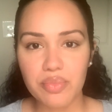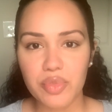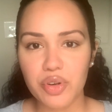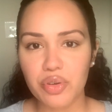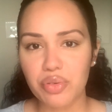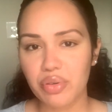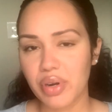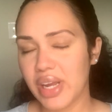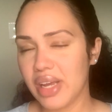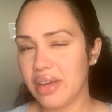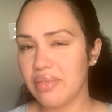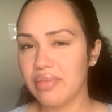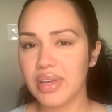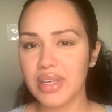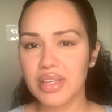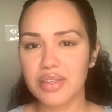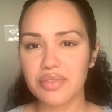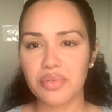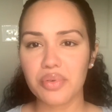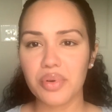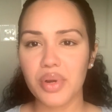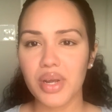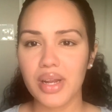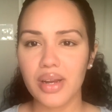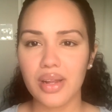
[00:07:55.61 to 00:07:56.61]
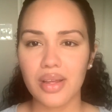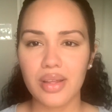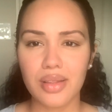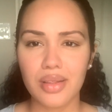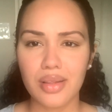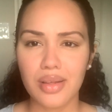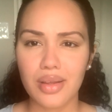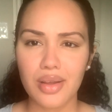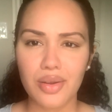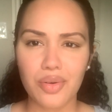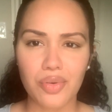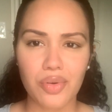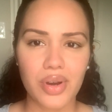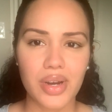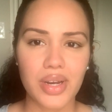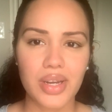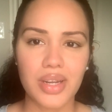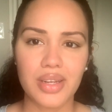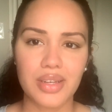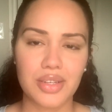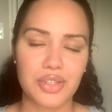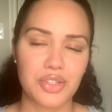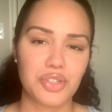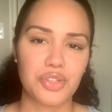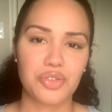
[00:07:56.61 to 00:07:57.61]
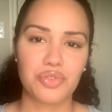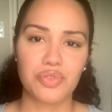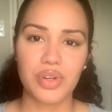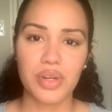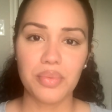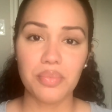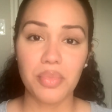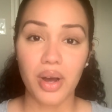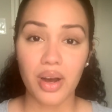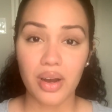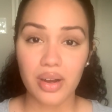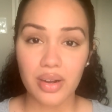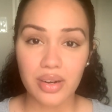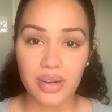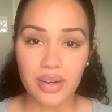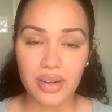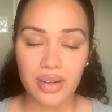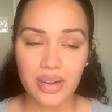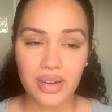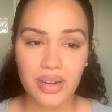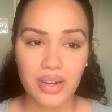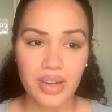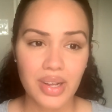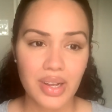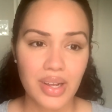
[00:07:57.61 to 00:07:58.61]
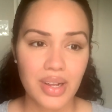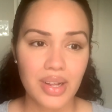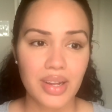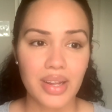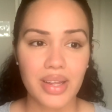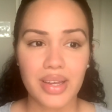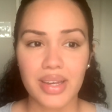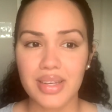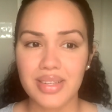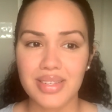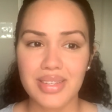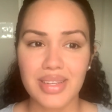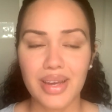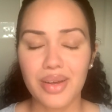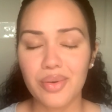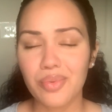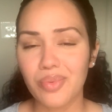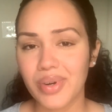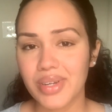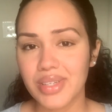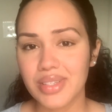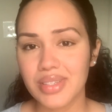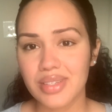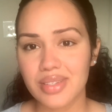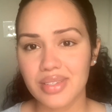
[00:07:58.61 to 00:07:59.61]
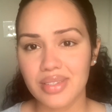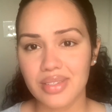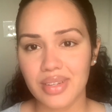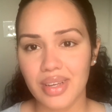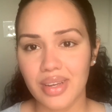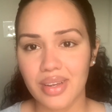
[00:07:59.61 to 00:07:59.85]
cravings for anything or any extreme hunger. Like I said, once I